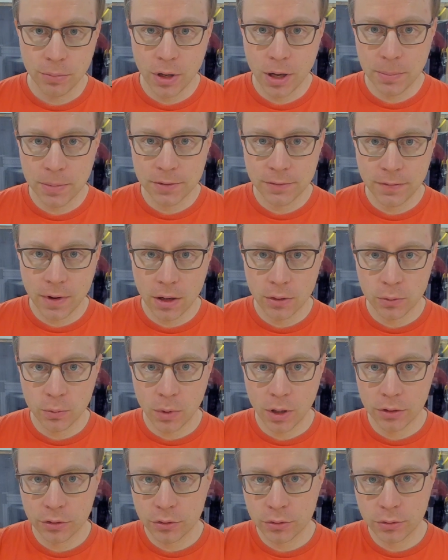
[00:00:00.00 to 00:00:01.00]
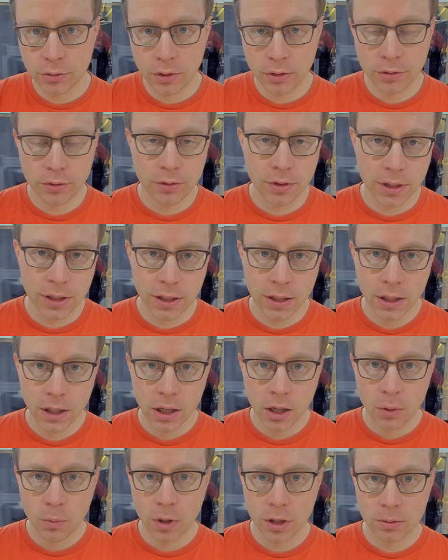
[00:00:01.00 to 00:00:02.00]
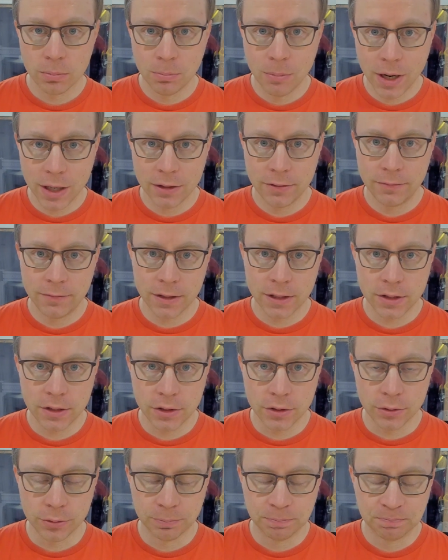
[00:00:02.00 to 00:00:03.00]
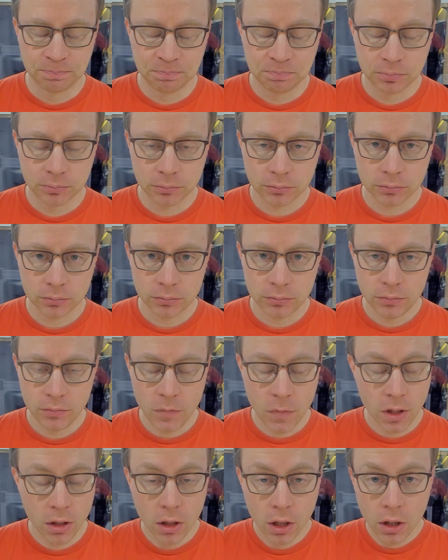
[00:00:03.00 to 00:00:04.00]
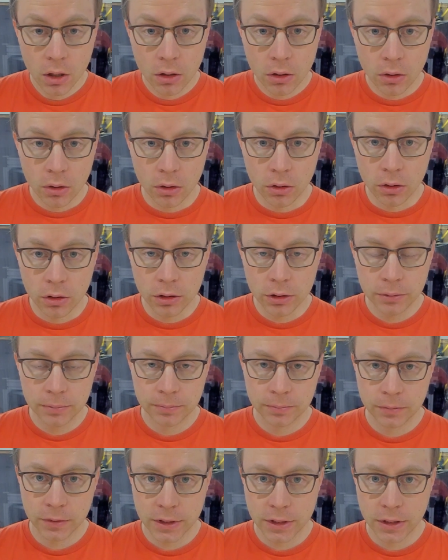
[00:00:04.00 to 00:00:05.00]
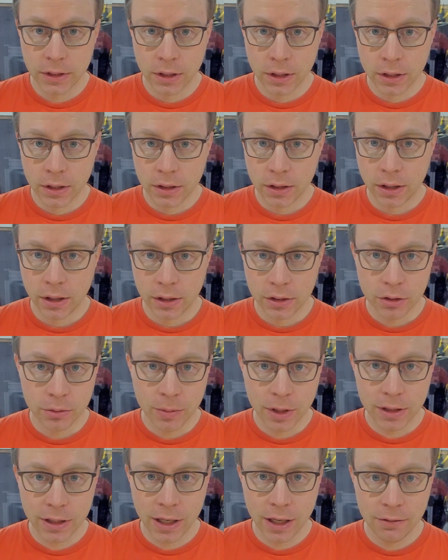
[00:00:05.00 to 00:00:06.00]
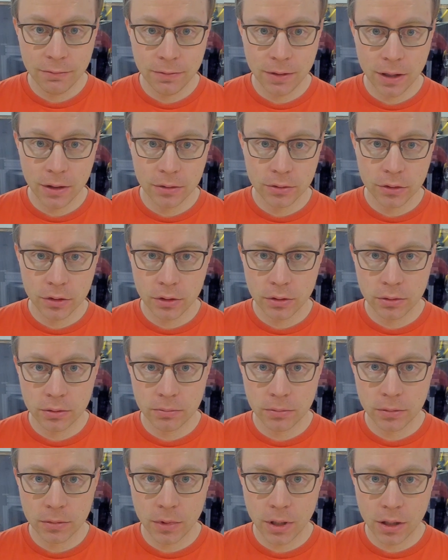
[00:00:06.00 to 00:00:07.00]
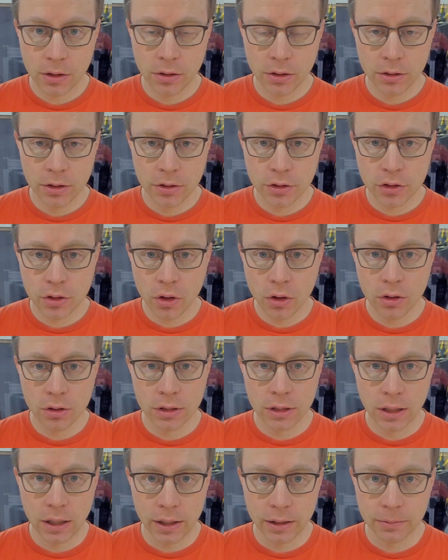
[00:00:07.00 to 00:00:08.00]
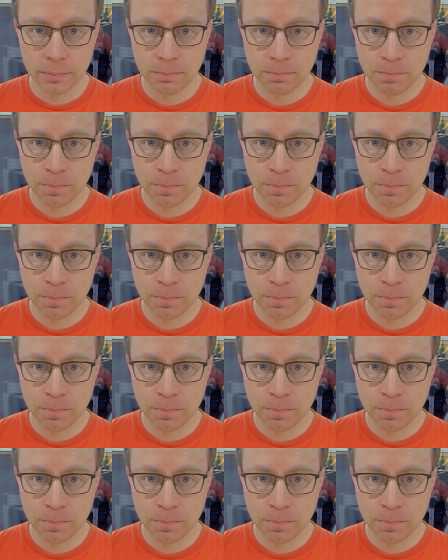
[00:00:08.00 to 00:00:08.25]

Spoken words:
Perhaps found 1, 2 or 3 what might fit you. Or you might have found accordions online.